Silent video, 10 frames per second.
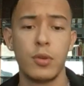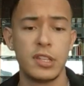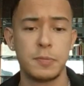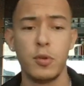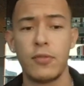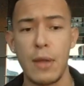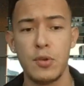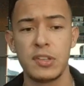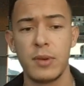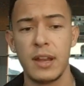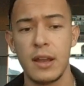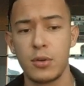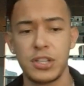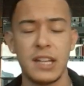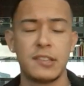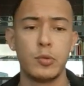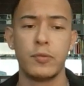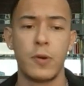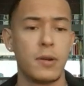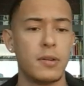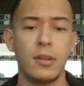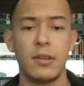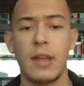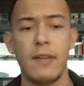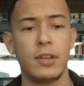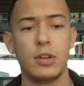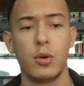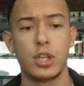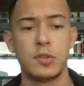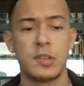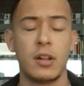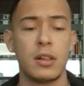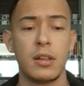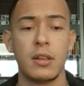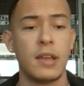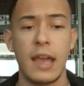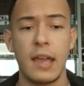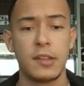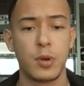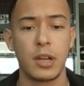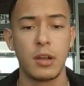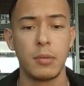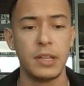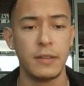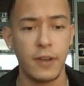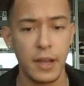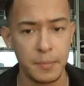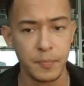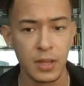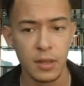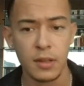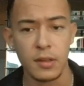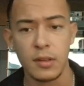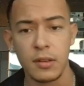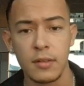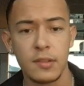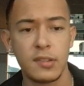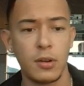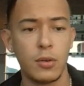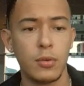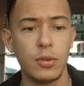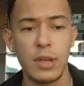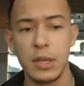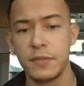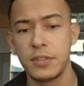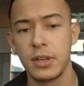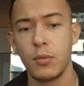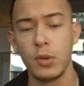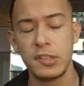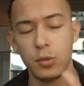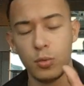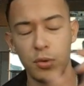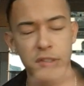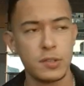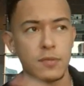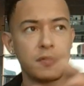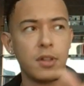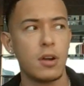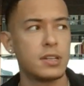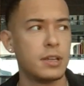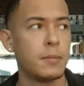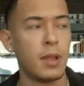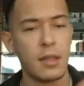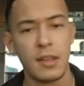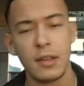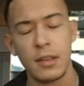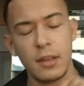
The spoofer I'm using right now, Shane Spoofer, having no issues at all. It's working completely fine. So yeah, you have to, once you've logged in,